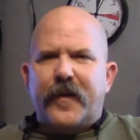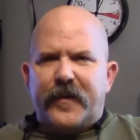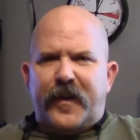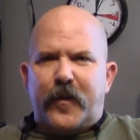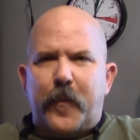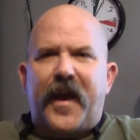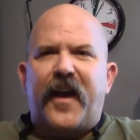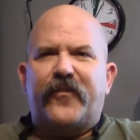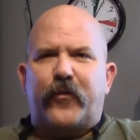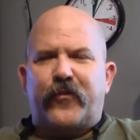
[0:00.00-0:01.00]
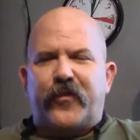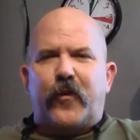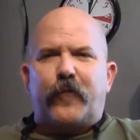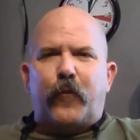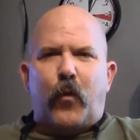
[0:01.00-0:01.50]
Now you may ask
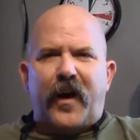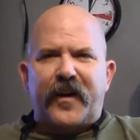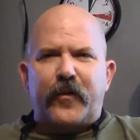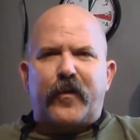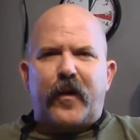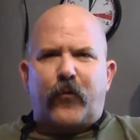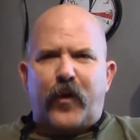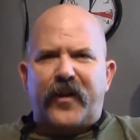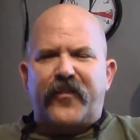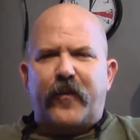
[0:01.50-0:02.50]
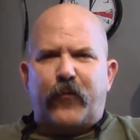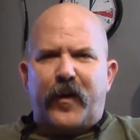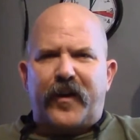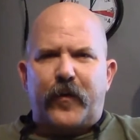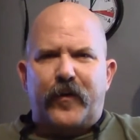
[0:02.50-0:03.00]
yourself, well, why didn't you cover HF
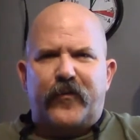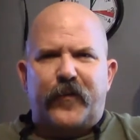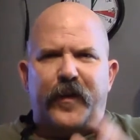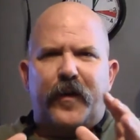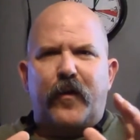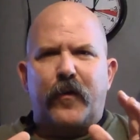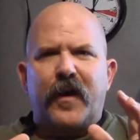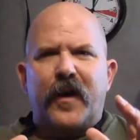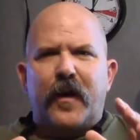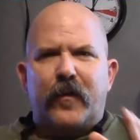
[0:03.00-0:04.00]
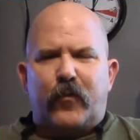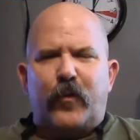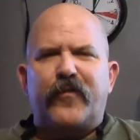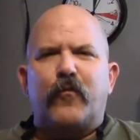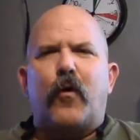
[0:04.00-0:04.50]
radio in this video? The
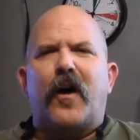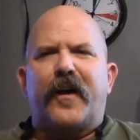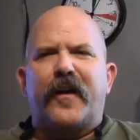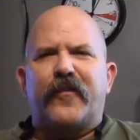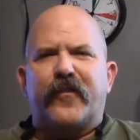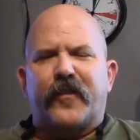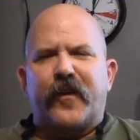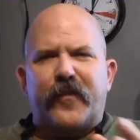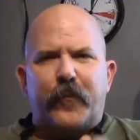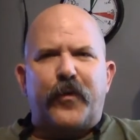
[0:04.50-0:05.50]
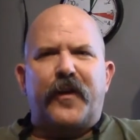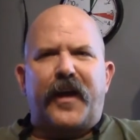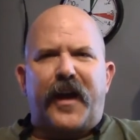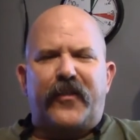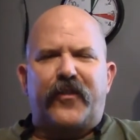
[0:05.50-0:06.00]
reason why is is because I'm putting
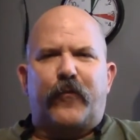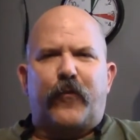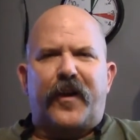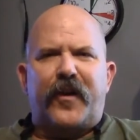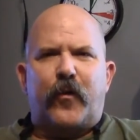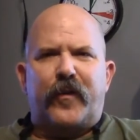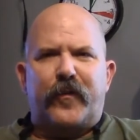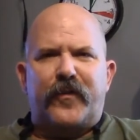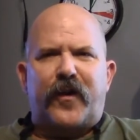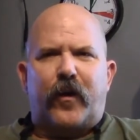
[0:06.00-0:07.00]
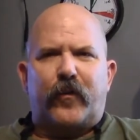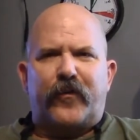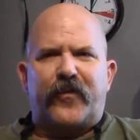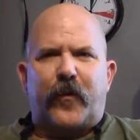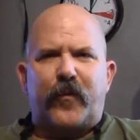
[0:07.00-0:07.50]
HF radio in an entirely
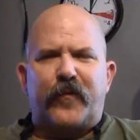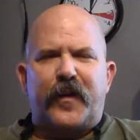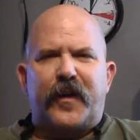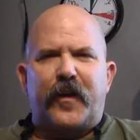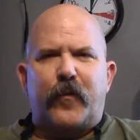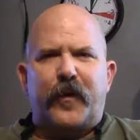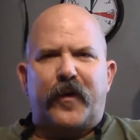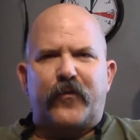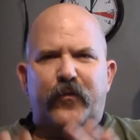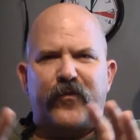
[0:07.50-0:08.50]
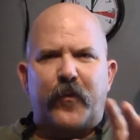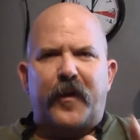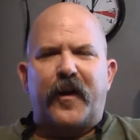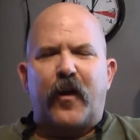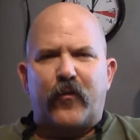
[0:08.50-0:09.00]
separate video because there's so
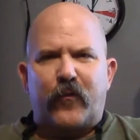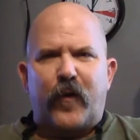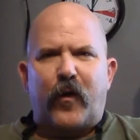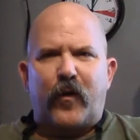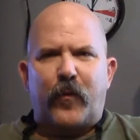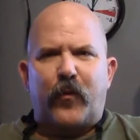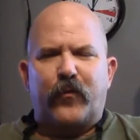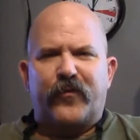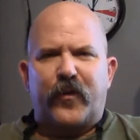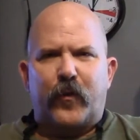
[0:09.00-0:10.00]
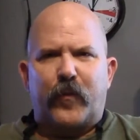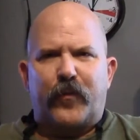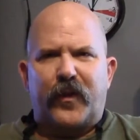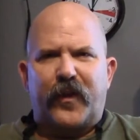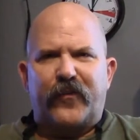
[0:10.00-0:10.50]
many other variables that are in
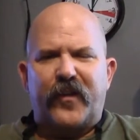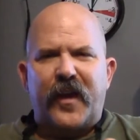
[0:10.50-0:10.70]
place.